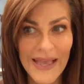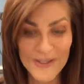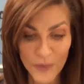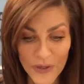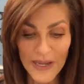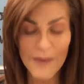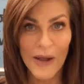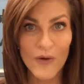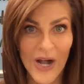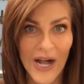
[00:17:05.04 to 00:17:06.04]
It's really
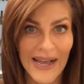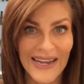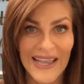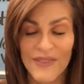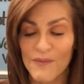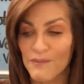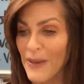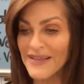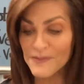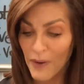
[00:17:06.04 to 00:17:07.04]
about God. And the
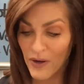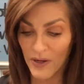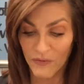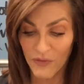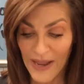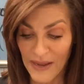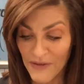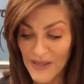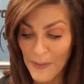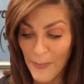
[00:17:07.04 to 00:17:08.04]
best part of
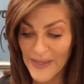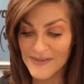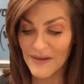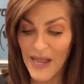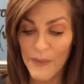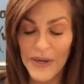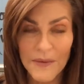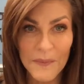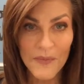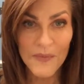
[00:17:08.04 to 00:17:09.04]
life is
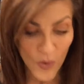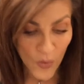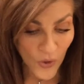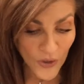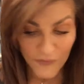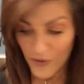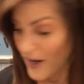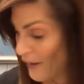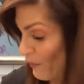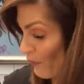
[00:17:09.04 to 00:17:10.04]
allowing the Word of
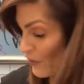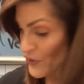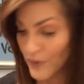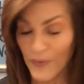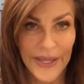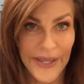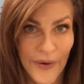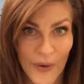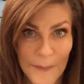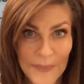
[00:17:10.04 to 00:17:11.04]
God, what we're doing right
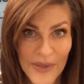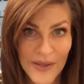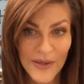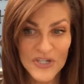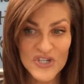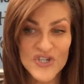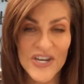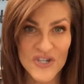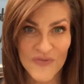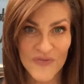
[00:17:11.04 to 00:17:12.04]
here, to
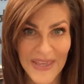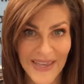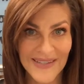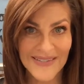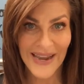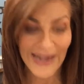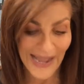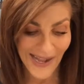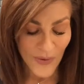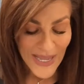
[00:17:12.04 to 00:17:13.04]
change us from the inside
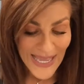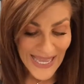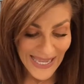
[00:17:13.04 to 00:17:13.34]
out.